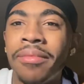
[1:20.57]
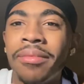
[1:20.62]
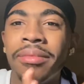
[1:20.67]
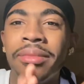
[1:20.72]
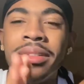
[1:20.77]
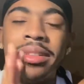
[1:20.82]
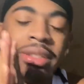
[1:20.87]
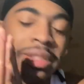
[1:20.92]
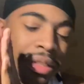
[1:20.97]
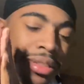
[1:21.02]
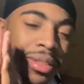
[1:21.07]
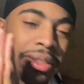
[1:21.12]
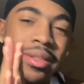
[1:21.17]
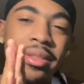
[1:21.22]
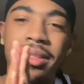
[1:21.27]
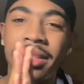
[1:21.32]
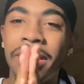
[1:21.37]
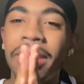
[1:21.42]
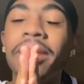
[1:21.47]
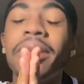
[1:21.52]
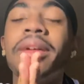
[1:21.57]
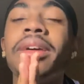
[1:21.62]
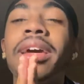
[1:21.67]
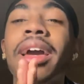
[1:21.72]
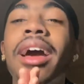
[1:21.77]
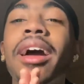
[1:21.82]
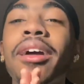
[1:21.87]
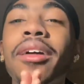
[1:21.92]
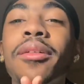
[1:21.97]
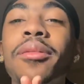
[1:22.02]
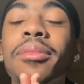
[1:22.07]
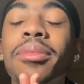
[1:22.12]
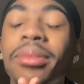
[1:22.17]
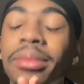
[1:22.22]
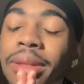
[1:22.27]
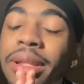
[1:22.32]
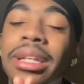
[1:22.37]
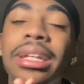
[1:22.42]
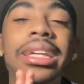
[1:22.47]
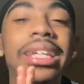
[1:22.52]
God gonna,
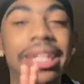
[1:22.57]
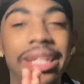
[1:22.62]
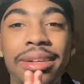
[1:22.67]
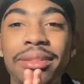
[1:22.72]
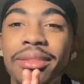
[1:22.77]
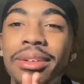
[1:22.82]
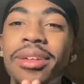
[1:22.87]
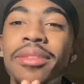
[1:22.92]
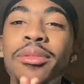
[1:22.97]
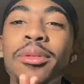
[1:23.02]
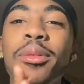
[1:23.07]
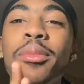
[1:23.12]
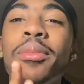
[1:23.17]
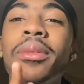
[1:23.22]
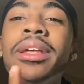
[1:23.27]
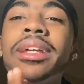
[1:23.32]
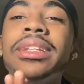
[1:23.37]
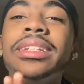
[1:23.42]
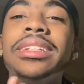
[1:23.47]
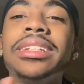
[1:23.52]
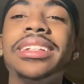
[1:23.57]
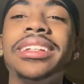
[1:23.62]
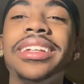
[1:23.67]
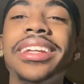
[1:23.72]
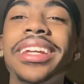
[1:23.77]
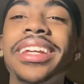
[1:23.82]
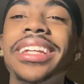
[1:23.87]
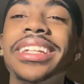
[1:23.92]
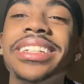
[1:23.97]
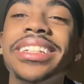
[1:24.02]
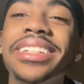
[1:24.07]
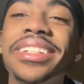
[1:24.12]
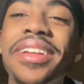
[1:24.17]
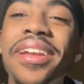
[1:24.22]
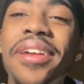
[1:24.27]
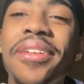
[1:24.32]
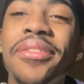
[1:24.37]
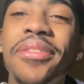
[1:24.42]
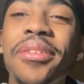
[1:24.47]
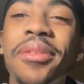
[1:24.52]
he gonna give you a blessing. Just do
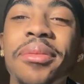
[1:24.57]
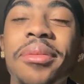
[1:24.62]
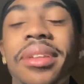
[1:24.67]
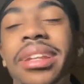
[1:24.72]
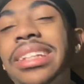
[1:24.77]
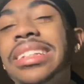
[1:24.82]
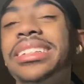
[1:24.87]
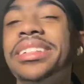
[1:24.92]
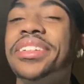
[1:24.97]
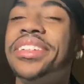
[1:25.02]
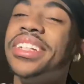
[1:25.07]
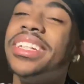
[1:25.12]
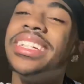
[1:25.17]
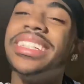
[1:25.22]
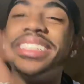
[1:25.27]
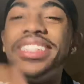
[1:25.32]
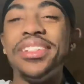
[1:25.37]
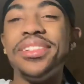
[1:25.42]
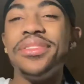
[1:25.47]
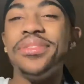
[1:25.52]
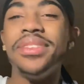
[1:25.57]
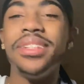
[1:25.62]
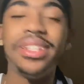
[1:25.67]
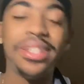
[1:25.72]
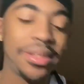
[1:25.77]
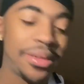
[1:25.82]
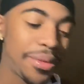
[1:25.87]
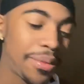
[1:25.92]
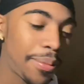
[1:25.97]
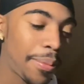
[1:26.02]
that for me. Let's go ahead and get into the video.